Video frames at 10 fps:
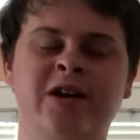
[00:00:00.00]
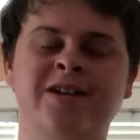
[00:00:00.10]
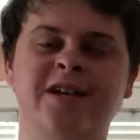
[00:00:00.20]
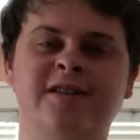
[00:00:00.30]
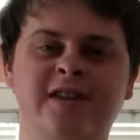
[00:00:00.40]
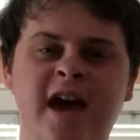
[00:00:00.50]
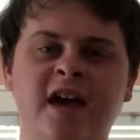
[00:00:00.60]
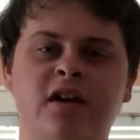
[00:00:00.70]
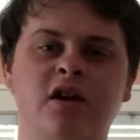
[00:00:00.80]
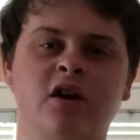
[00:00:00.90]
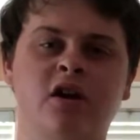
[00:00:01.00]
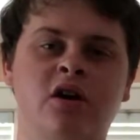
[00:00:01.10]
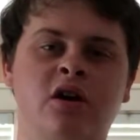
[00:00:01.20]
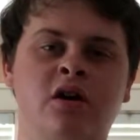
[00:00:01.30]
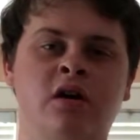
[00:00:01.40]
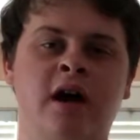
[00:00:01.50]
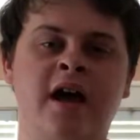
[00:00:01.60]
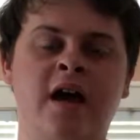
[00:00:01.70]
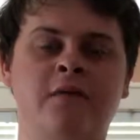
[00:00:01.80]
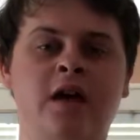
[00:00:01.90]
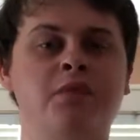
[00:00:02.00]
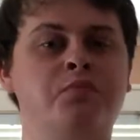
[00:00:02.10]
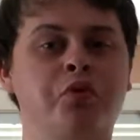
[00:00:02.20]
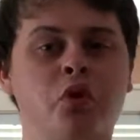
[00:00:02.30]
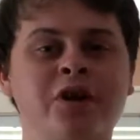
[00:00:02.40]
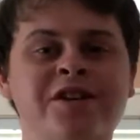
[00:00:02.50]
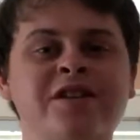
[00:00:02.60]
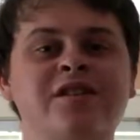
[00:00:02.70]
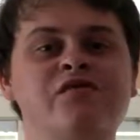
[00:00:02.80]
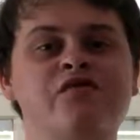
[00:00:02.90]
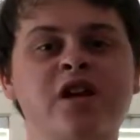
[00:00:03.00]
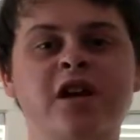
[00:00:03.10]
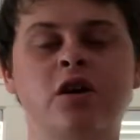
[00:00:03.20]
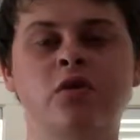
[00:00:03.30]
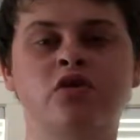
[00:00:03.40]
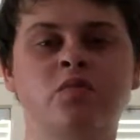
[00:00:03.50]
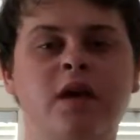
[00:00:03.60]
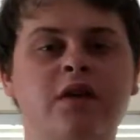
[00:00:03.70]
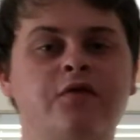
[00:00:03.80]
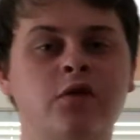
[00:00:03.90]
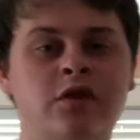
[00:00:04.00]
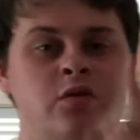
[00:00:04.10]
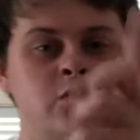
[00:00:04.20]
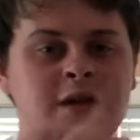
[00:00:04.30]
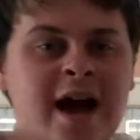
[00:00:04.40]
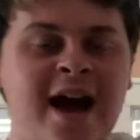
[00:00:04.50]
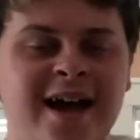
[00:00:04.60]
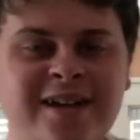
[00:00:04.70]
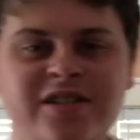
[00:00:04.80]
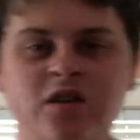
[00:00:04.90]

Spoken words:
And today, I have an important video to make for you guys,